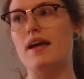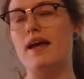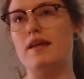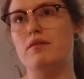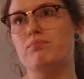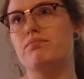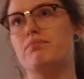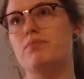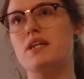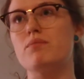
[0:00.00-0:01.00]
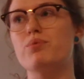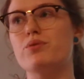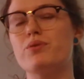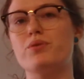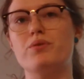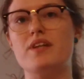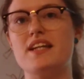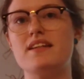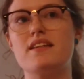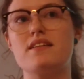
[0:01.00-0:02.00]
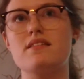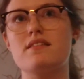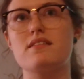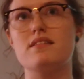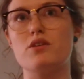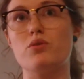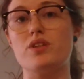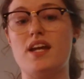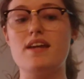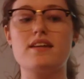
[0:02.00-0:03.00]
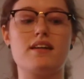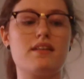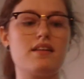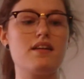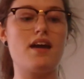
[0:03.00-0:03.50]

And people who need this, who take it,